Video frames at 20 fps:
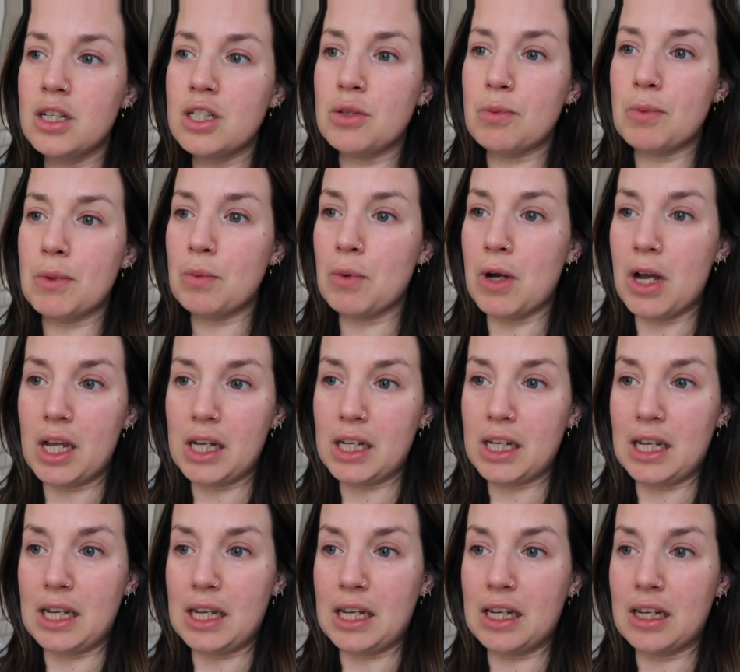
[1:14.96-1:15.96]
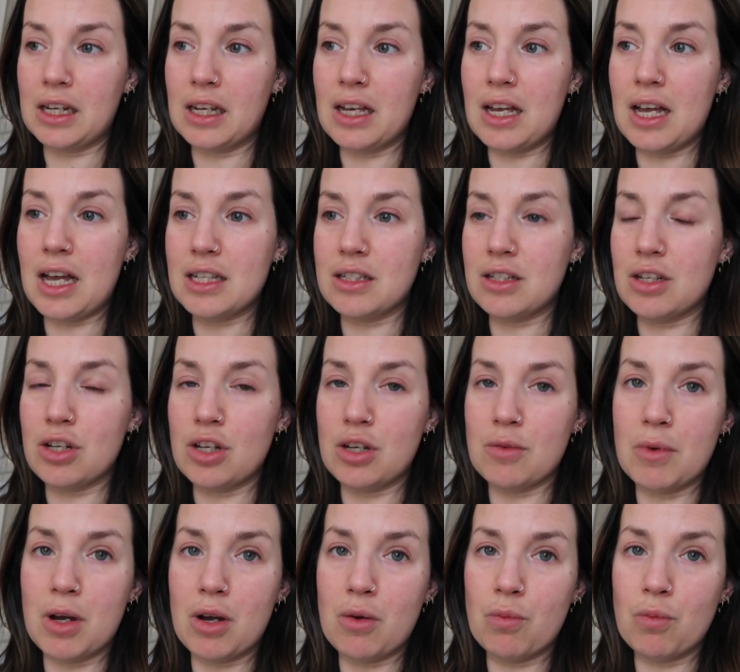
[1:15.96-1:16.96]
to be working as a
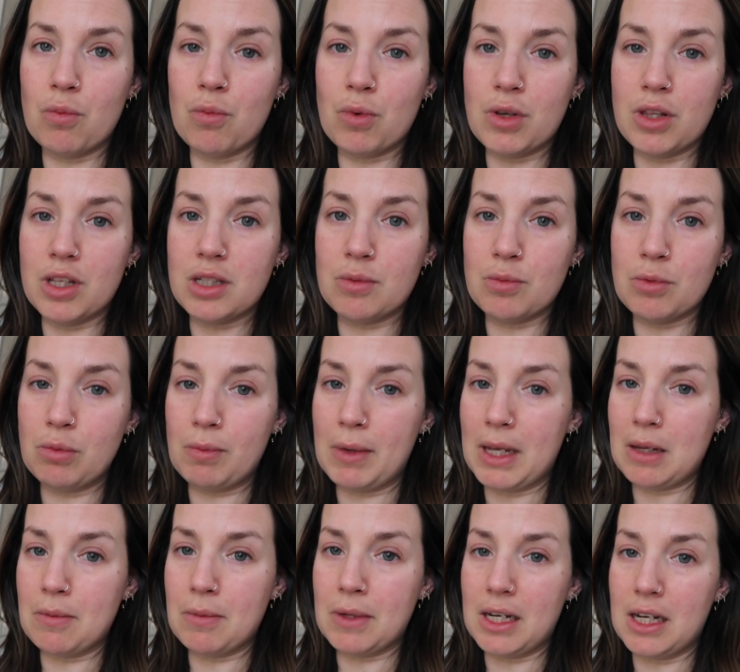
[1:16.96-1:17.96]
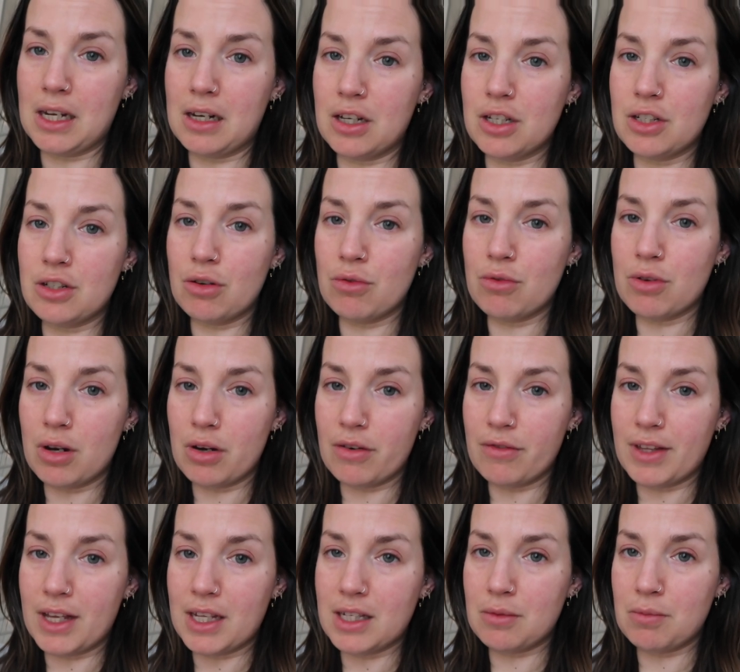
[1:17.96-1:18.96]
new mum with a small baby. And I don't know
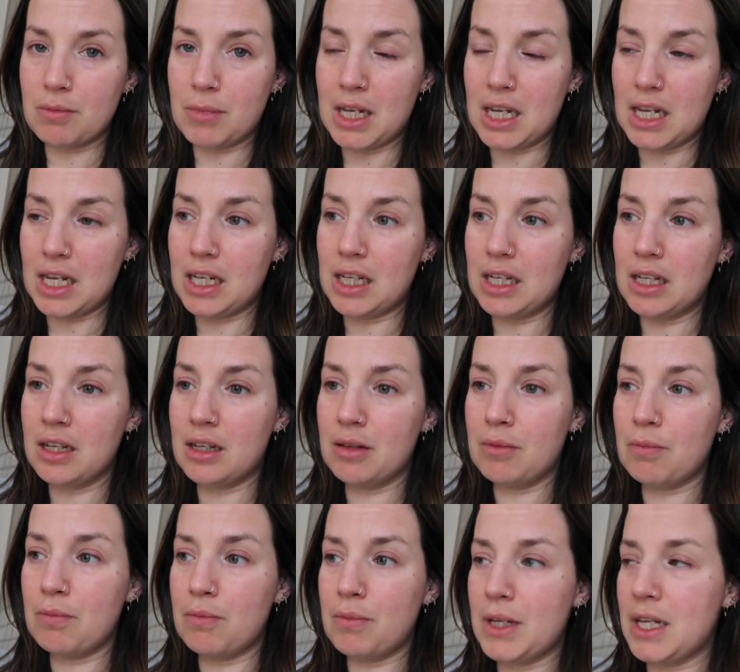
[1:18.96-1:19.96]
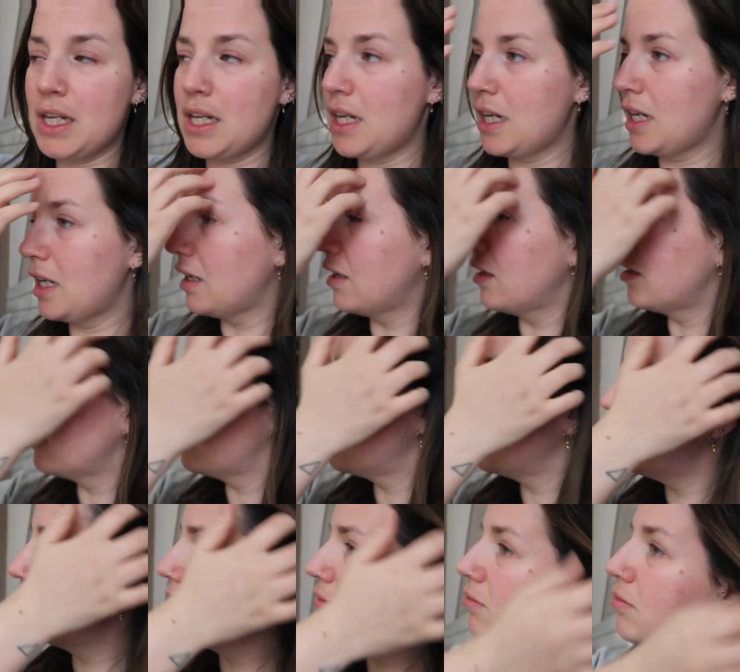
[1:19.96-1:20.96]
if that's me being
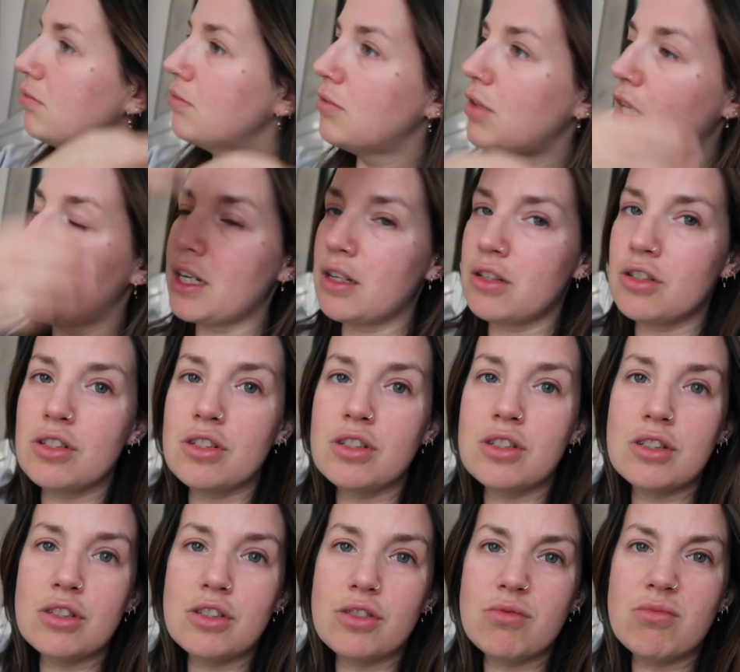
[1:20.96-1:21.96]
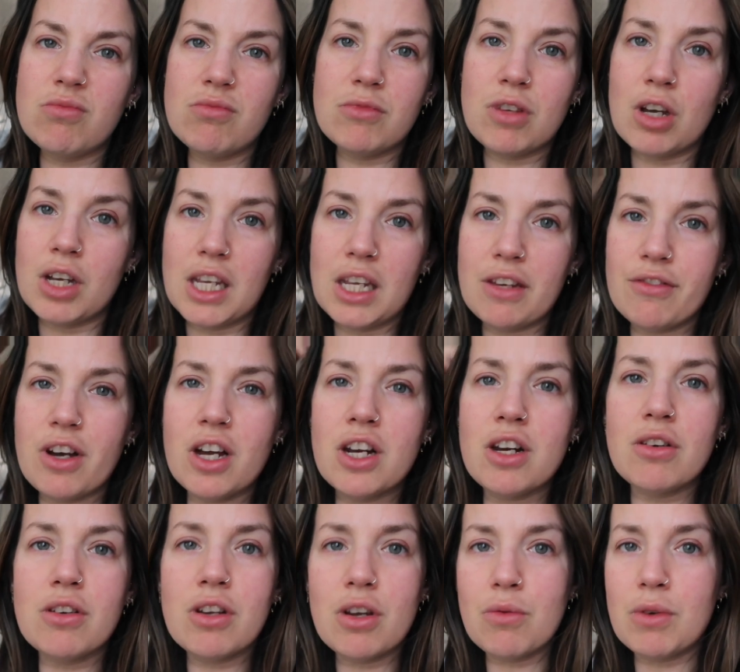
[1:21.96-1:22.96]
like naive. I
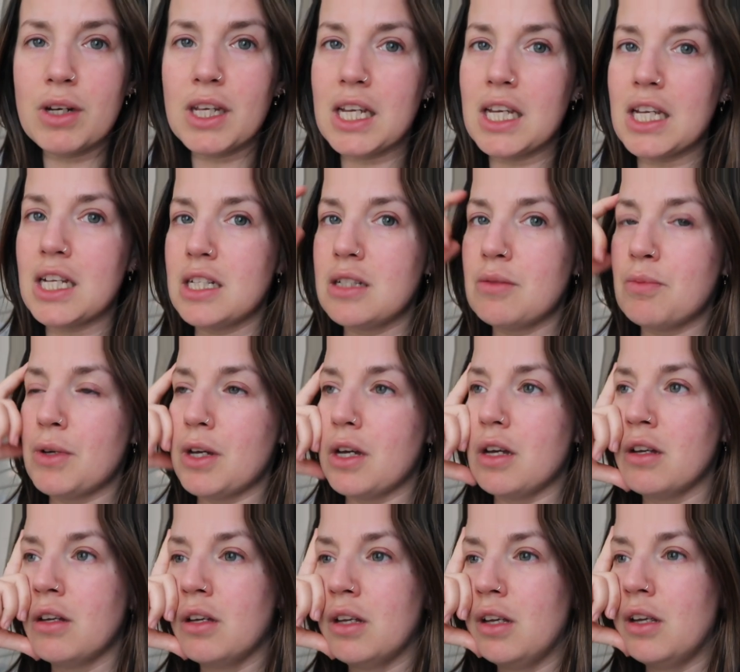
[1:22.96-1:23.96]
don't know what it is, but